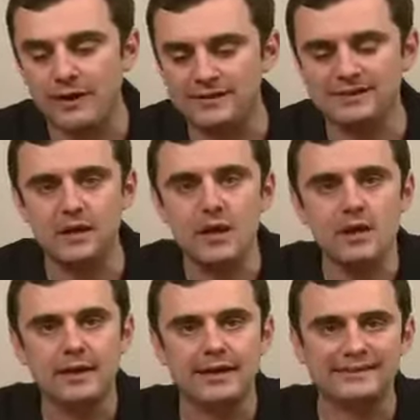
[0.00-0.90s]
It is
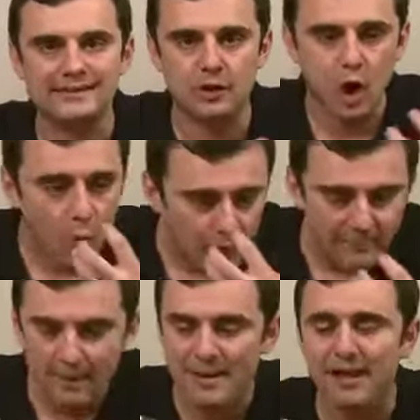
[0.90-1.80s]
it is coating
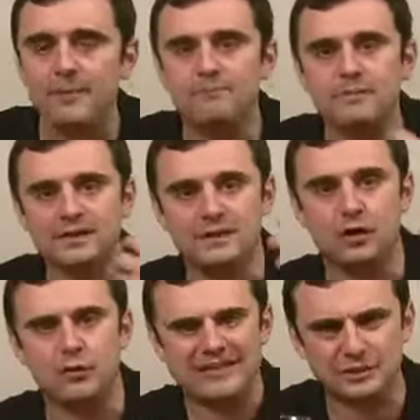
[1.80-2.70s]
my palate. It's got
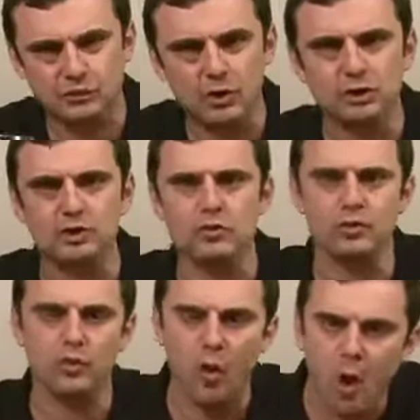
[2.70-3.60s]
great structure,
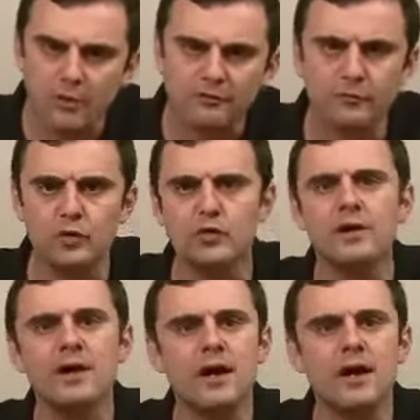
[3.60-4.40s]
long fruit.